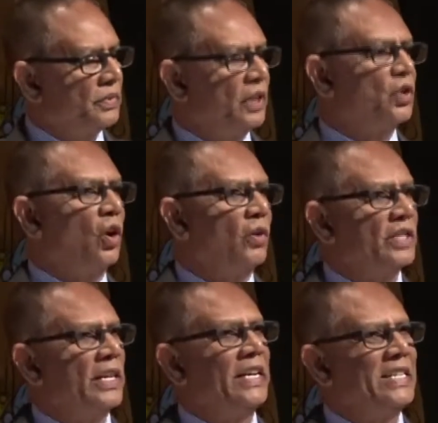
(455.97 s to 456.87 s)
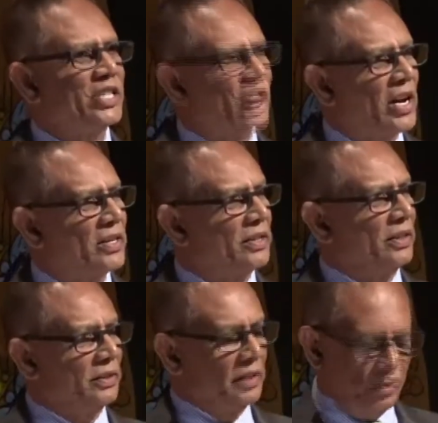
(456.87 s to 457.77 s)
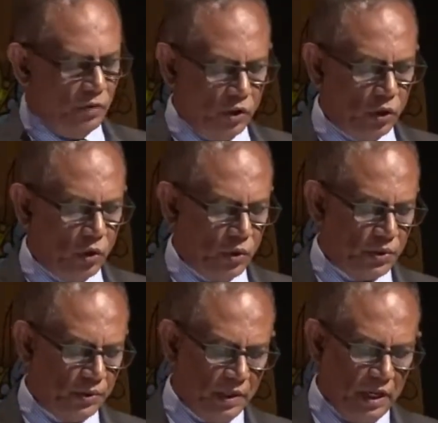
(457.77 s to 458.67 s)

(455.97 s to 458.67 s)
It's always the instructor for the course.